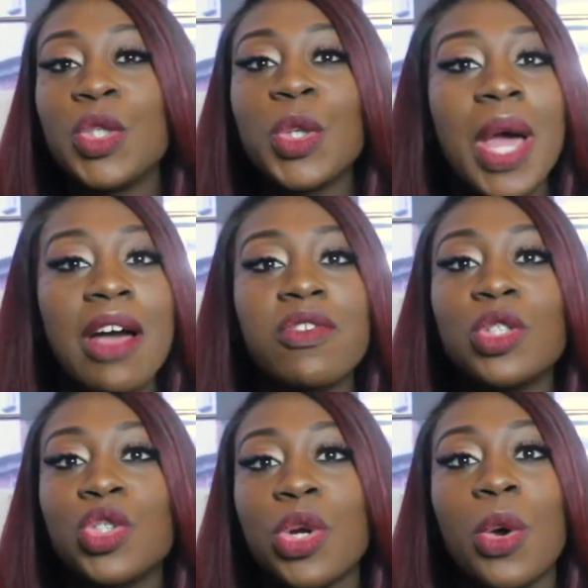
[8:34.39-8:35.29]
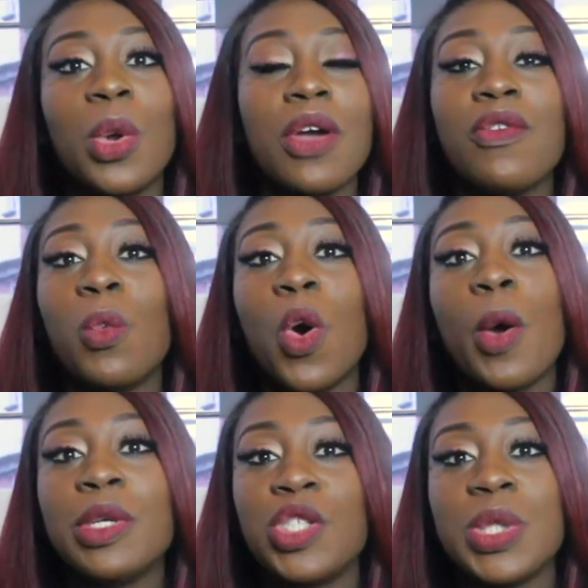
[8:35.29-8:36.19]
You don't have control over what
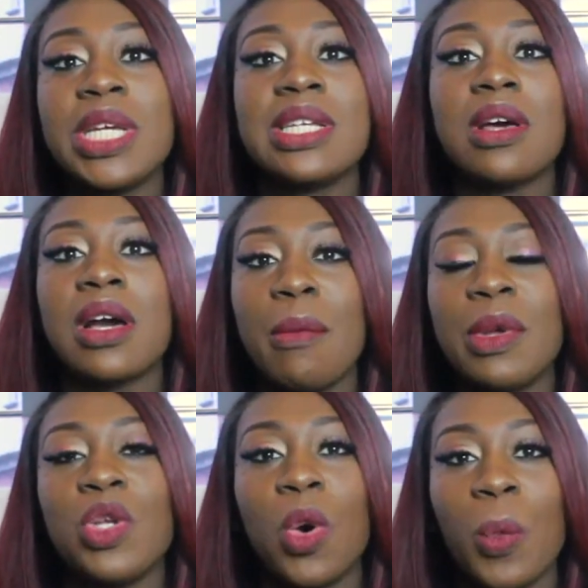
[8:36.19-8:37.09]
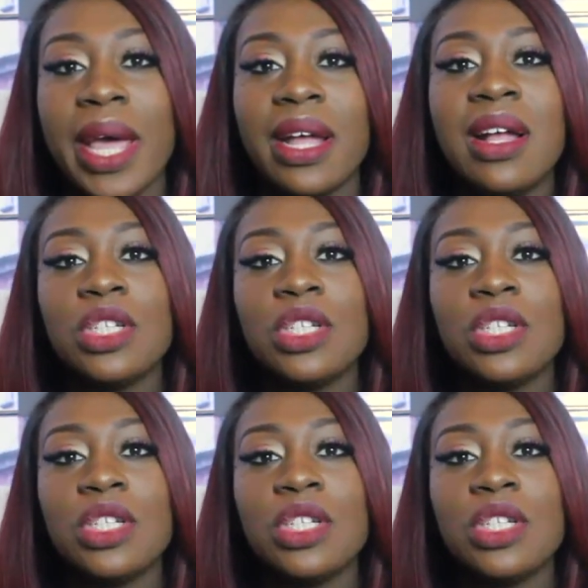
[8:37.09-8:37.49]
opportunities are coming your way.